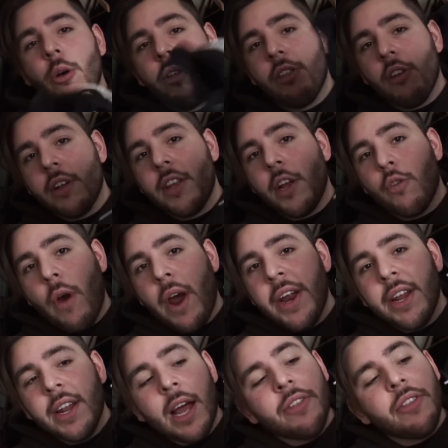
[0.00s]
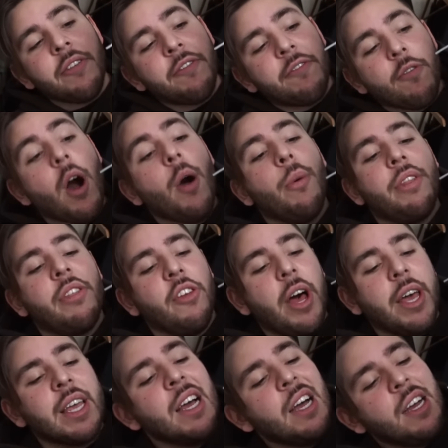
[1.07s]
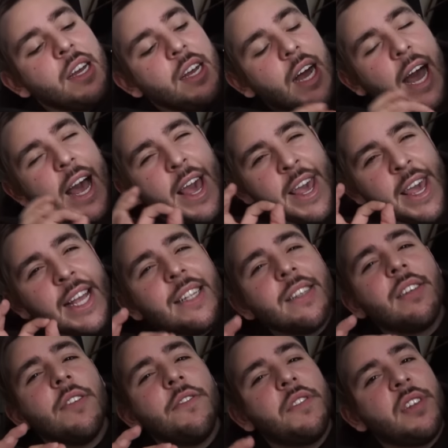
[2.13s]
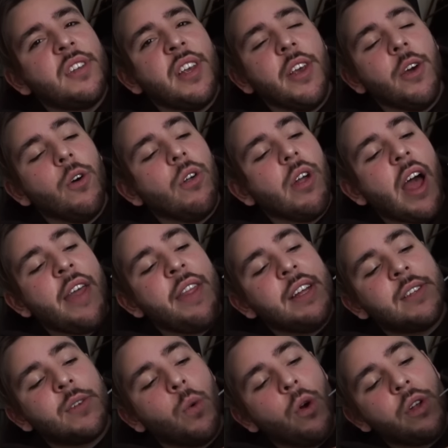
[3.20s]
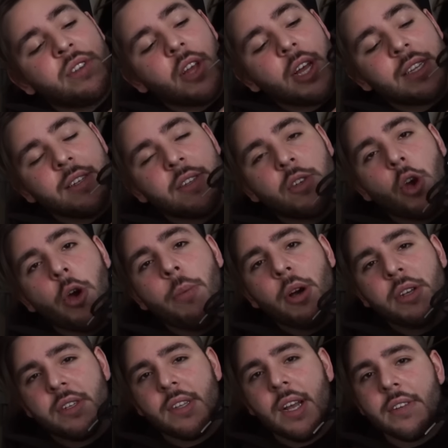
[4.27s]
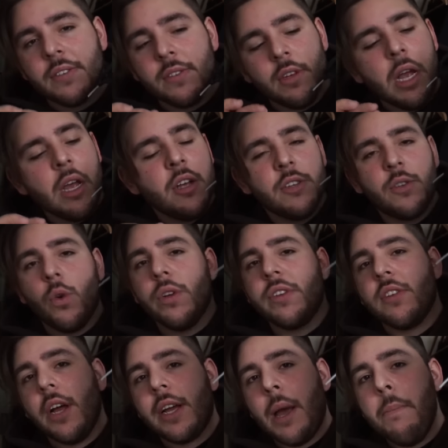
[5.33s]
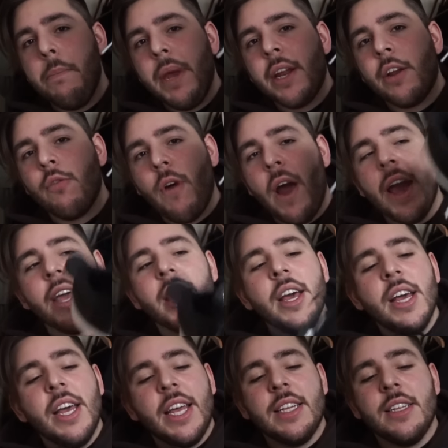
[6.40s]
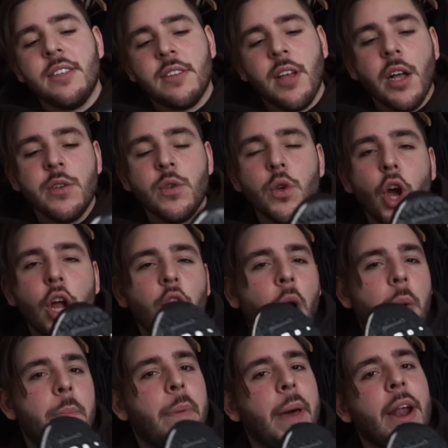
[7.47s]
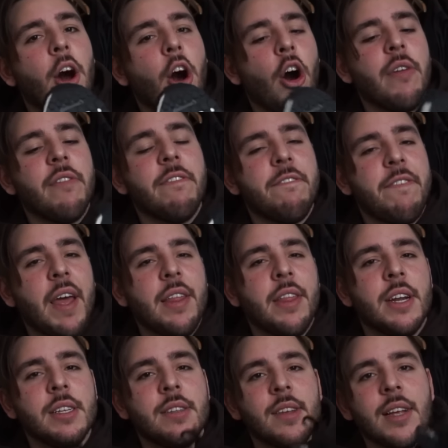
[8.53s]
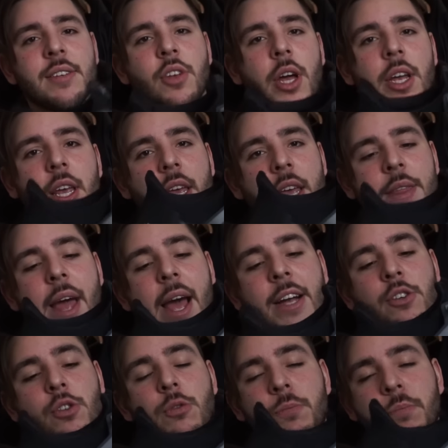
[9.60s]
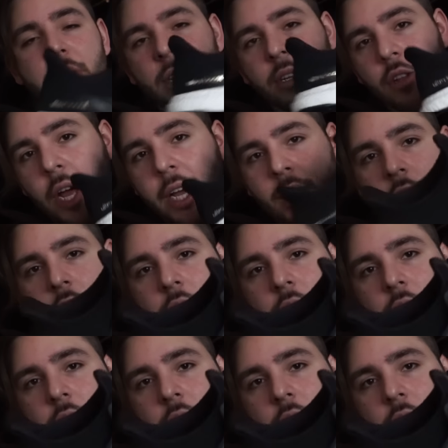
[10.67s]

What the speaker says: with like the gradient at the front with like a hint of teal. And then towards like the toe box, it does, so it's like a mid gray. It does look a lot better on feet than it does like in the actual pick, like,